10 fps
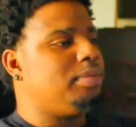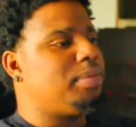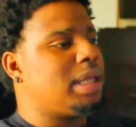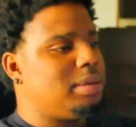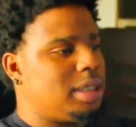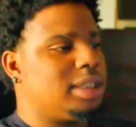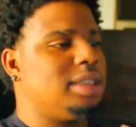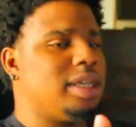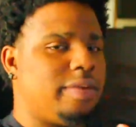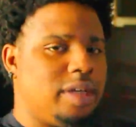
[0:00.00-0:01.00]
probably because
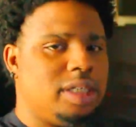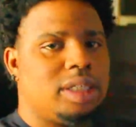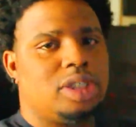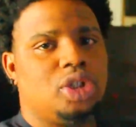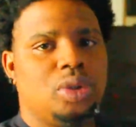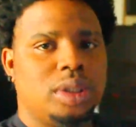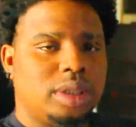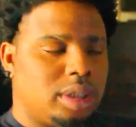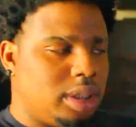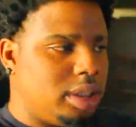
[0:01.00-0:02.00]
he's having these issues
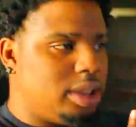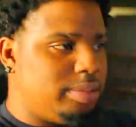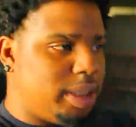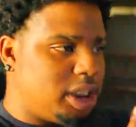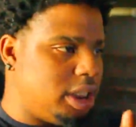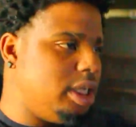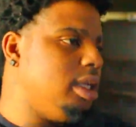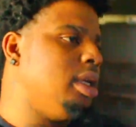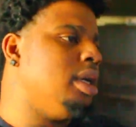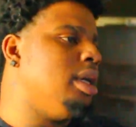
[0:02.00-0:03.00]
as he's
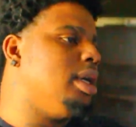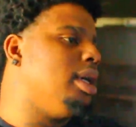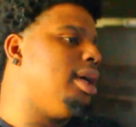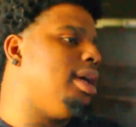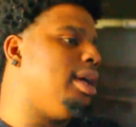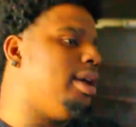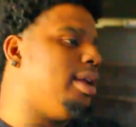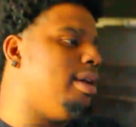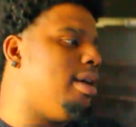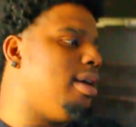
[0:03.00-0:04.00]
mentioning, and